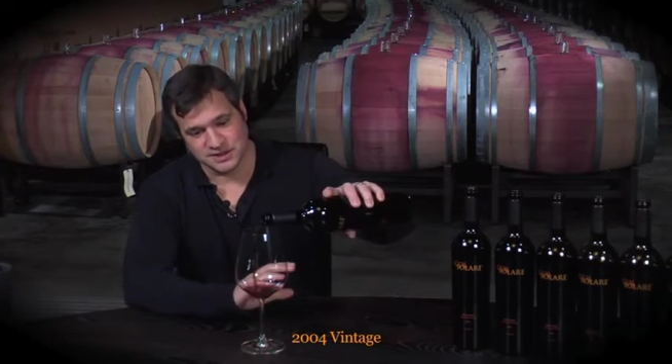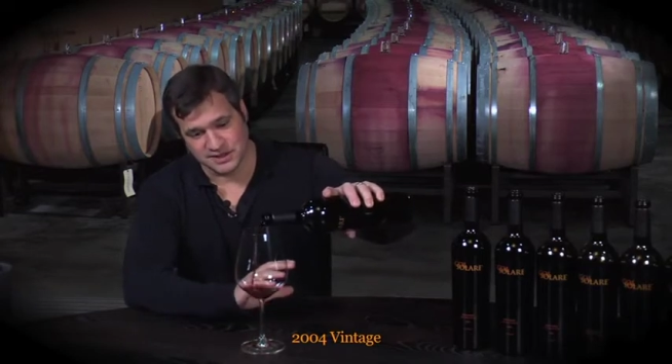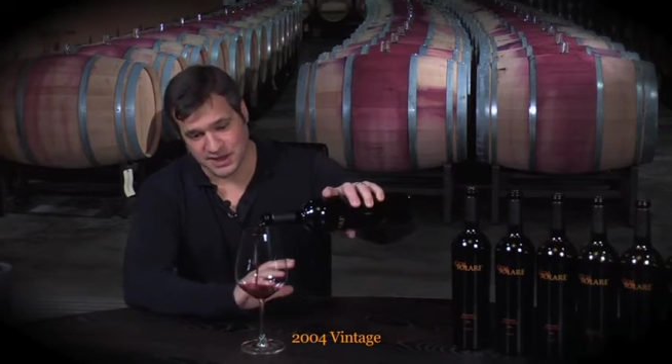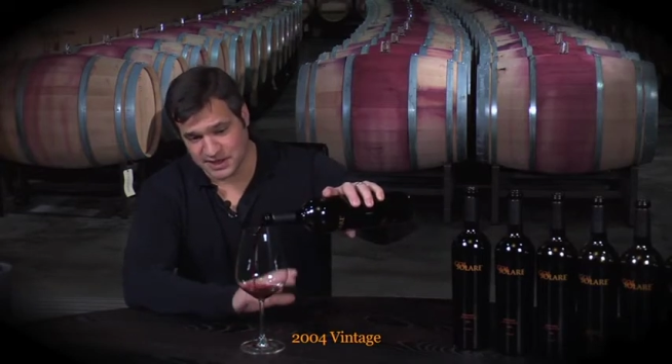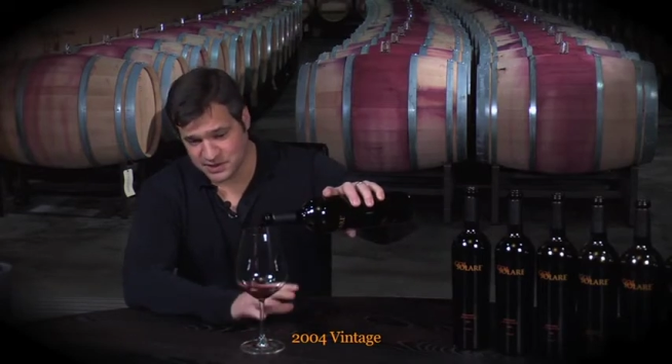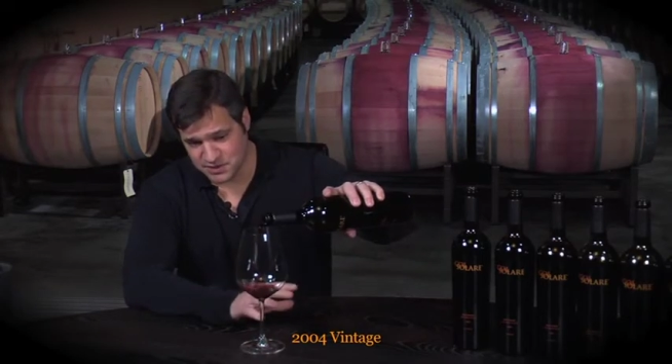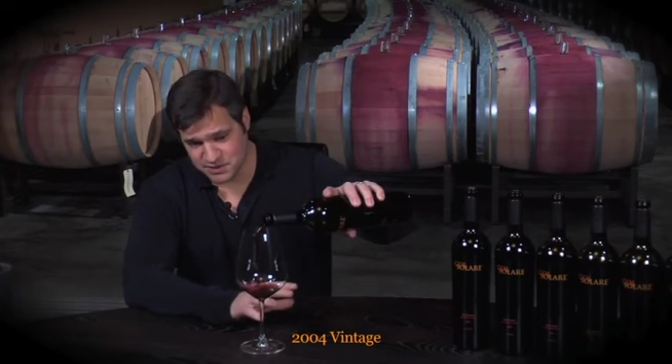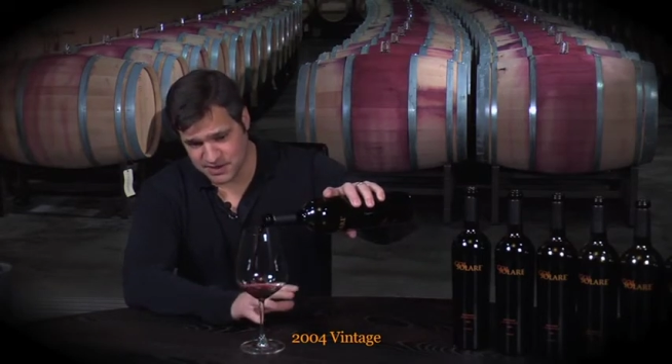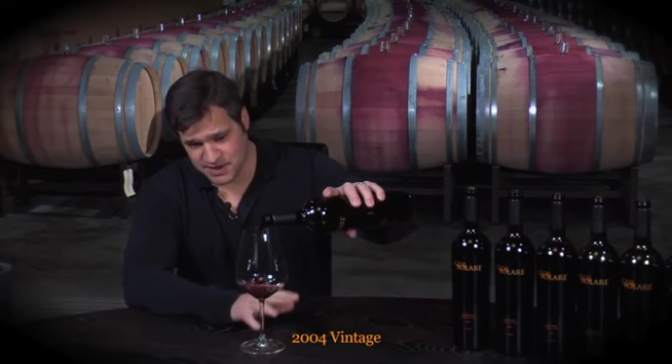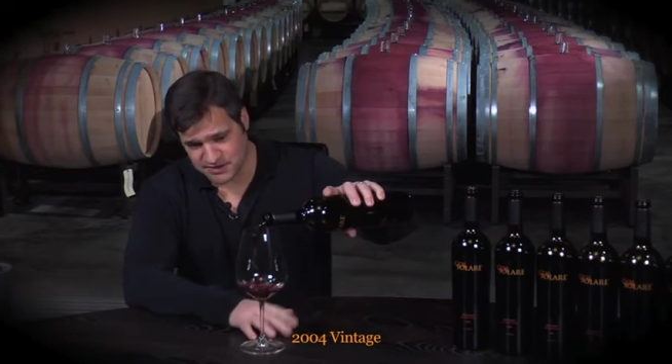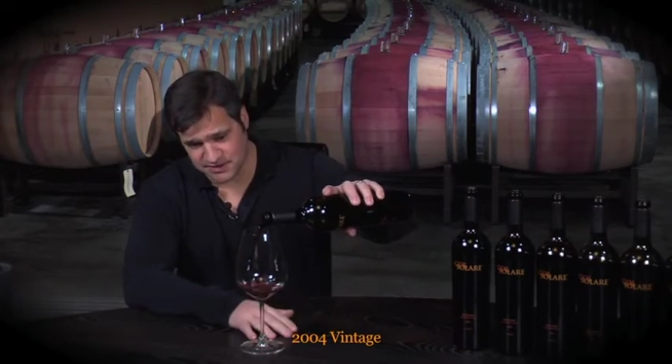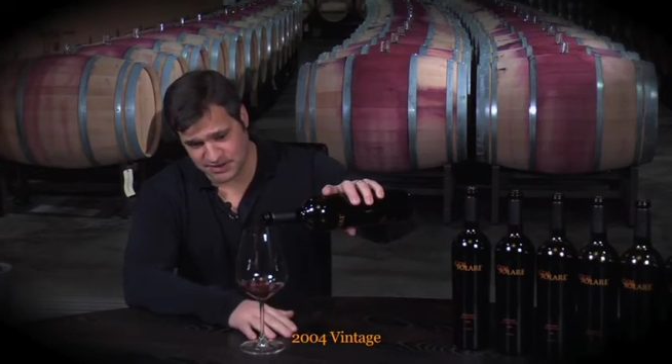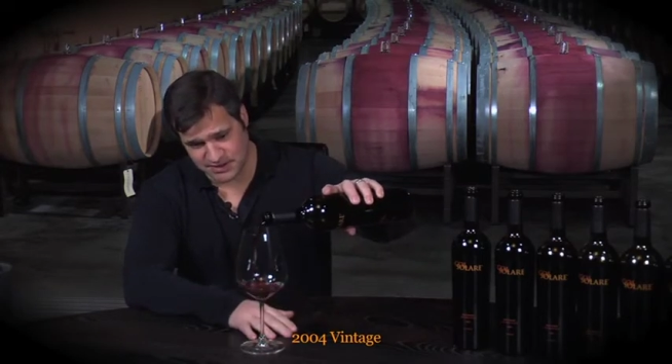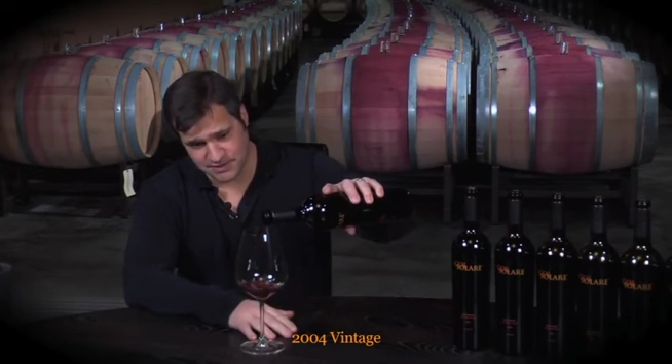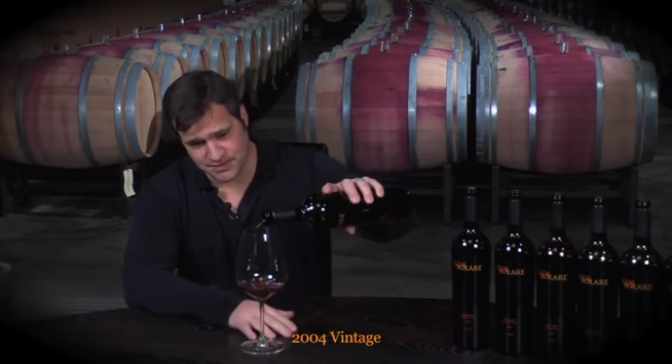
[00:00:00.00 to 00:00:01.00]
like
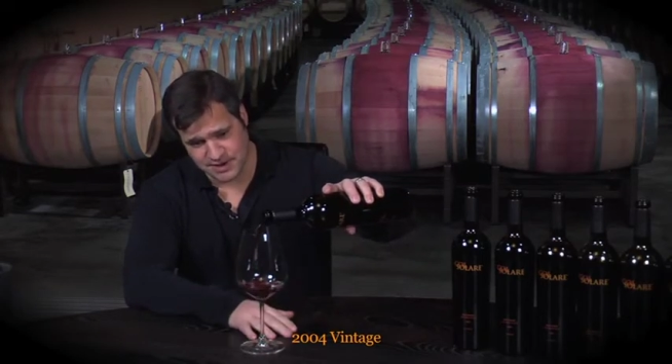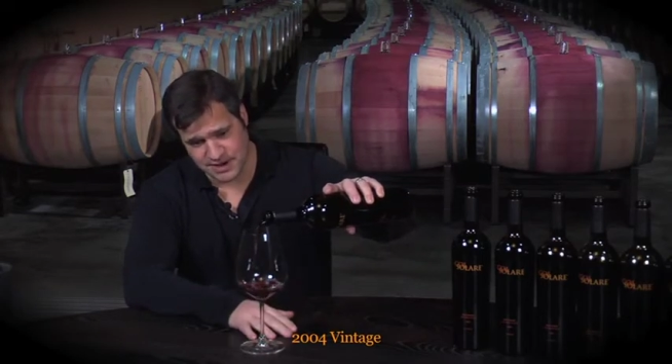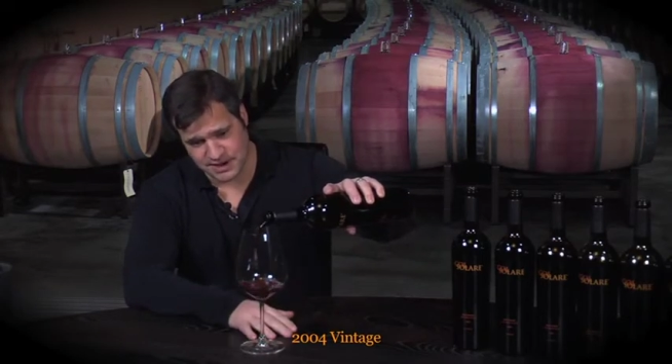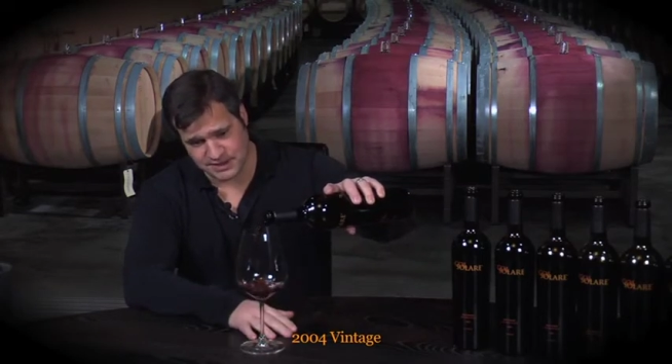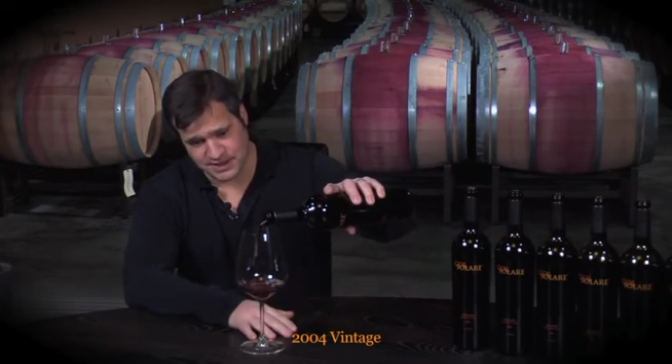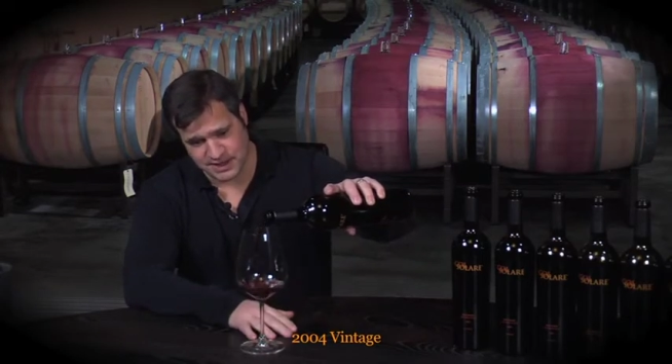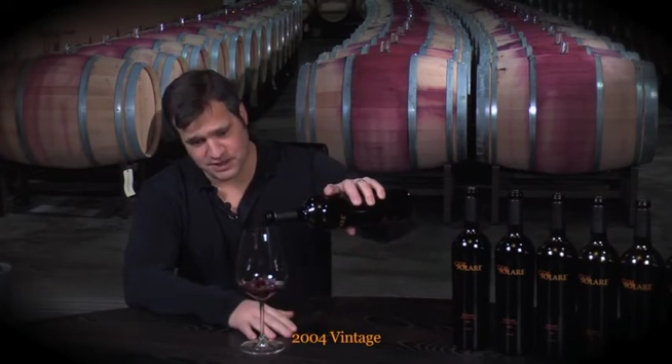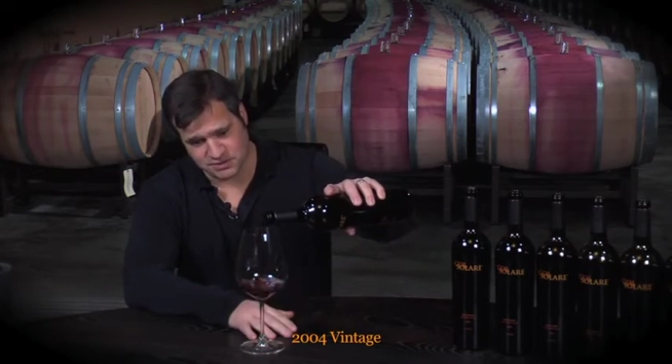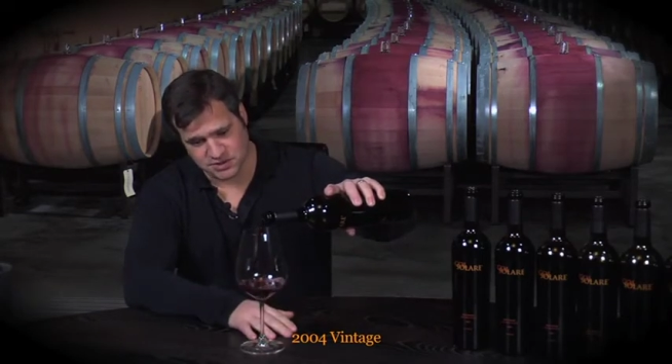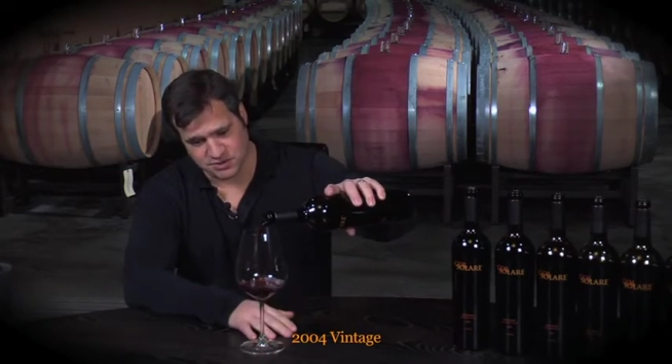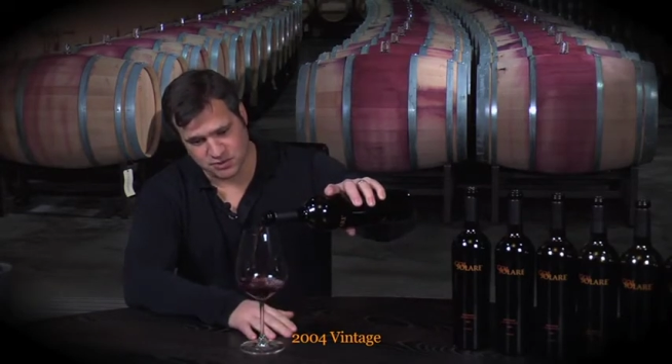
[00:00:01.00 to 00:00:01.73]
2003 in that it was